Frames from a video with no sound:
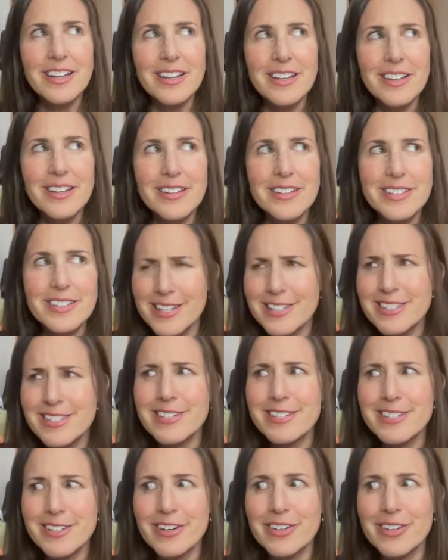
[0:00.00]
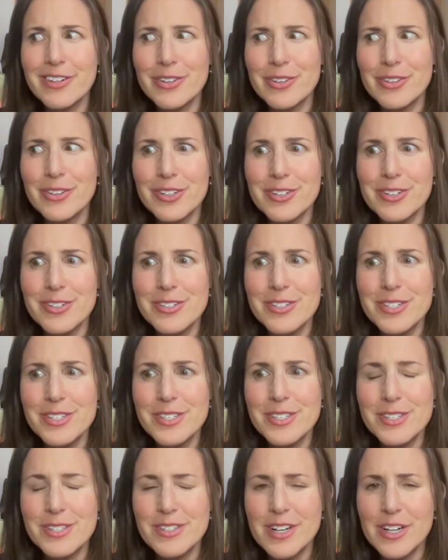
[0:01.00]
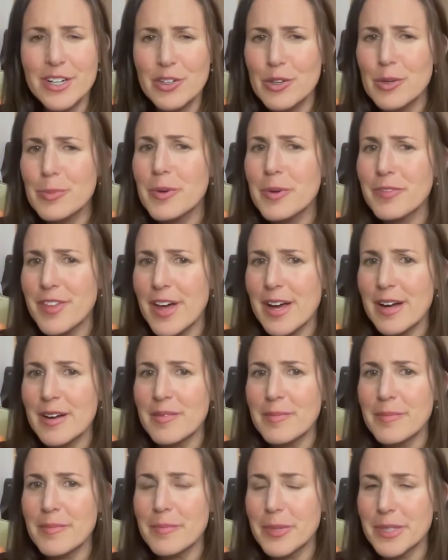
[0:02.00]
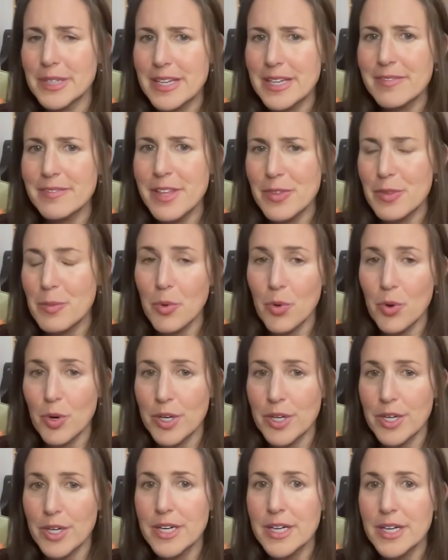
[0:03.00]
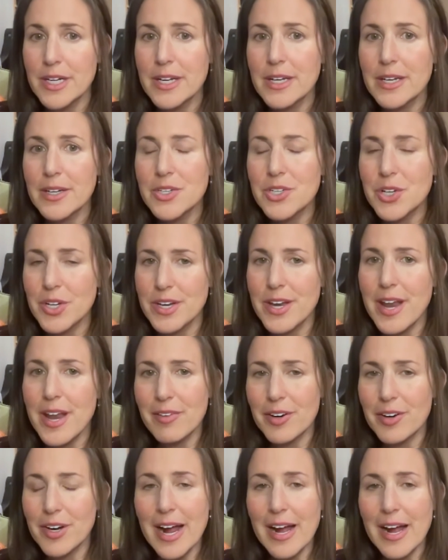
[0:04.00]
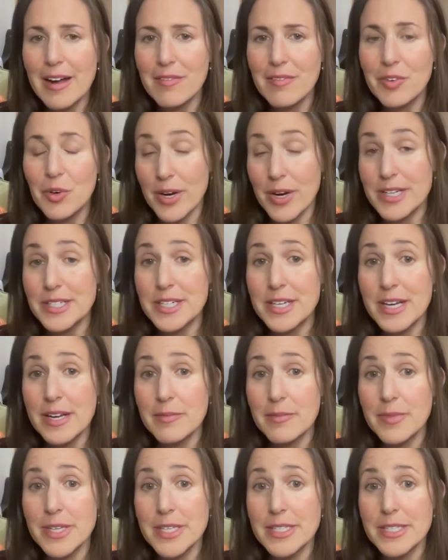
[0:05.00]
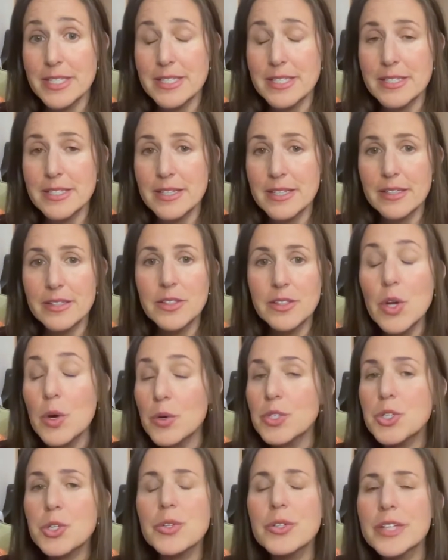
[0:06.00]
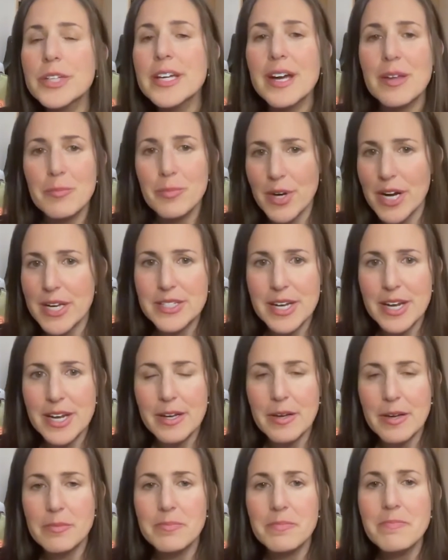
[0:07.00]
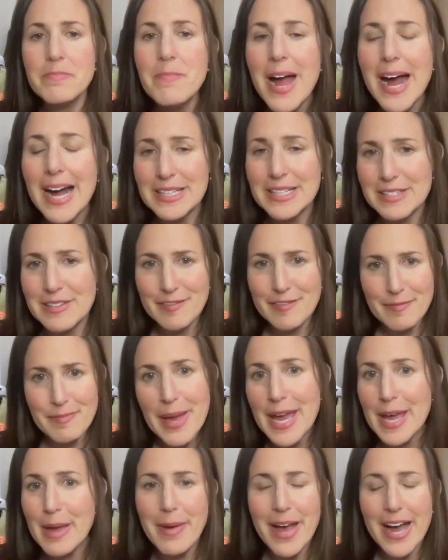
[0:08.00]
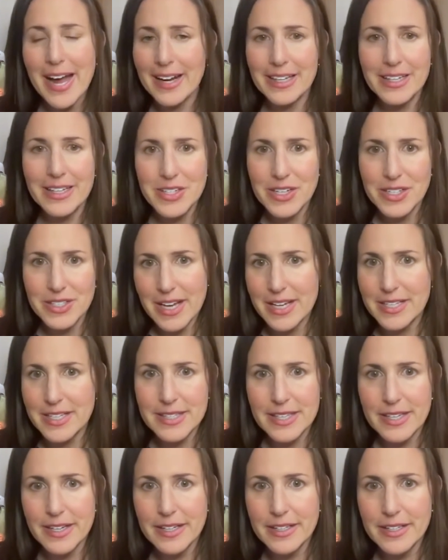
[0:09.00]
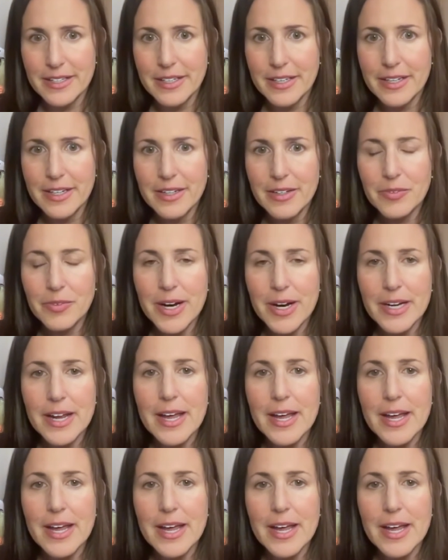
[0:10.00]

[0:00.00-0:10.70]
Tesla shareholders, a group of them, believe that the board should never have granted him this, truly unprecedented, massive pay package at Tesla, right?